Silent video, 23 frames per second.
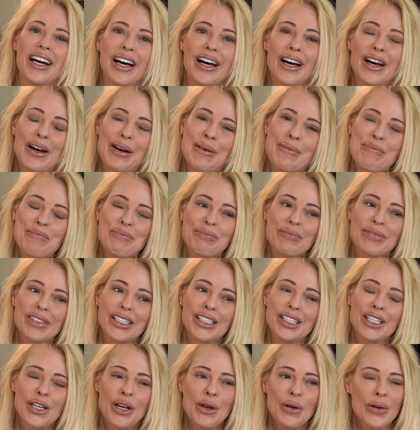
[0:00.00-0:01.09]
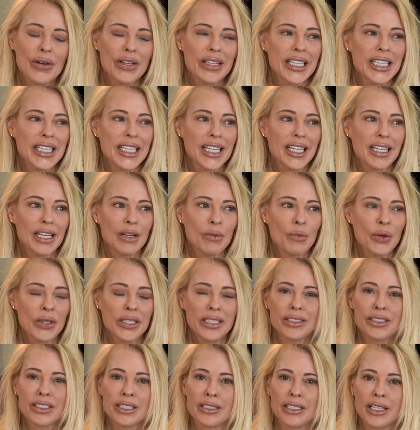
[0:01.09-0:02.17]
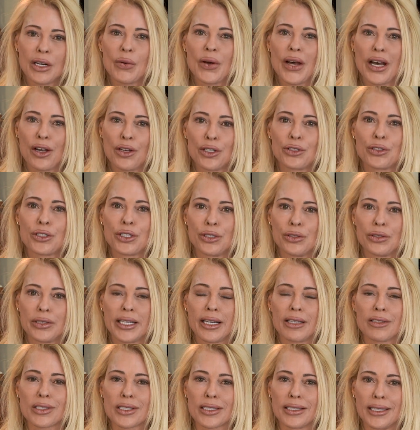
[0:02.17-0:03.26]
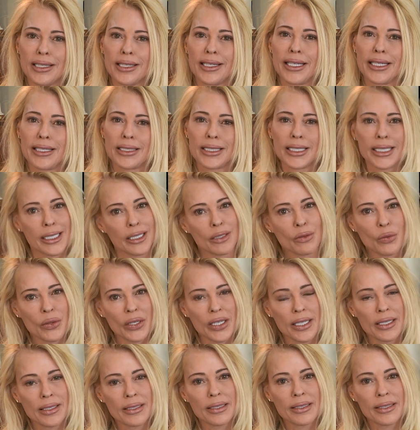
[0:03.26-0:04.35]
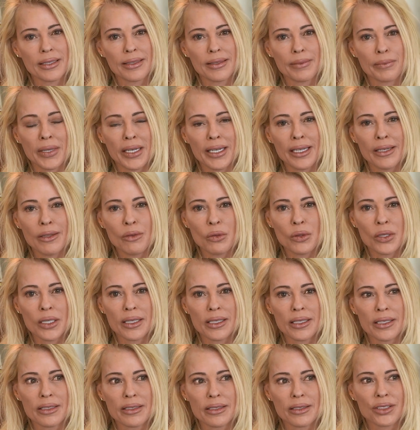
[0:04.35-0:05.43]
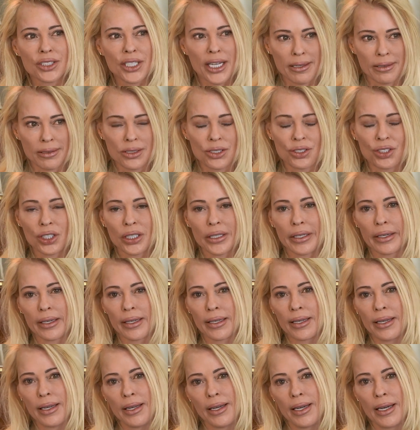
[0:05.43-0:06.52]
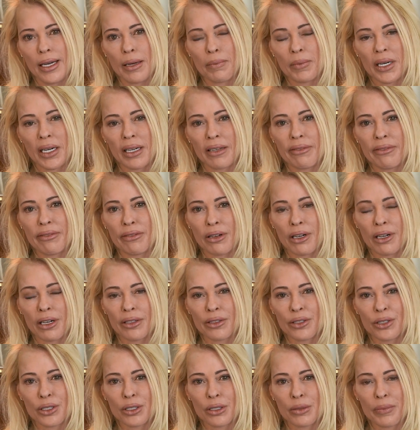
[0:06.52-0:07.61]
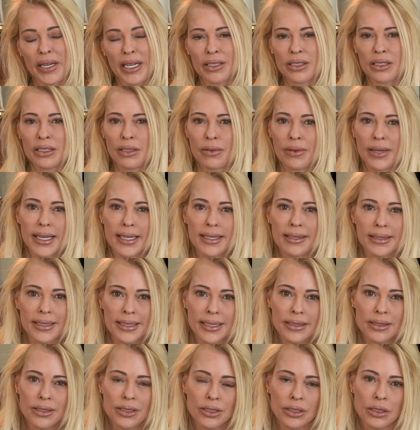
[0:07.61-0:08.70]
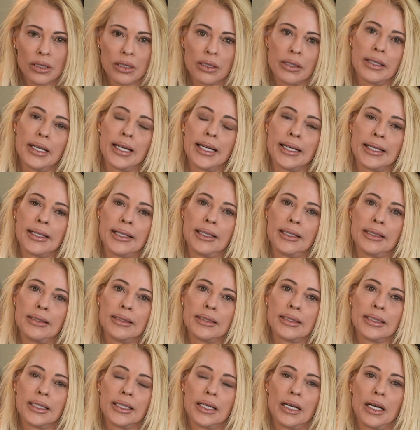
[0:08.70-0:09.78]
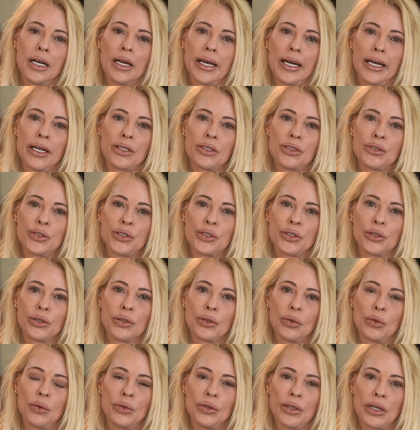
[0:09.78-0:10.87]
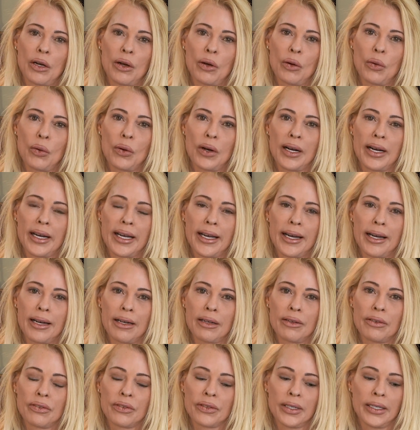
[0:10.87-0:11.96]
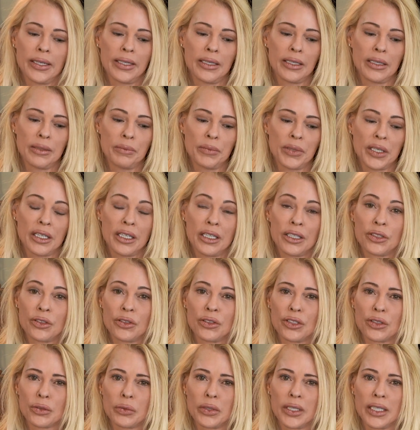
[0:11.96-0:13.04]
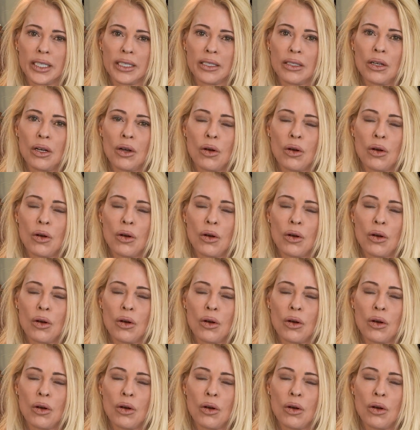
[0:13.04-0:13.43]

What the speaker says: I wanted to know how your 2018 went. Mine was challenging. My father passed away on Easter, and as you know, I have 120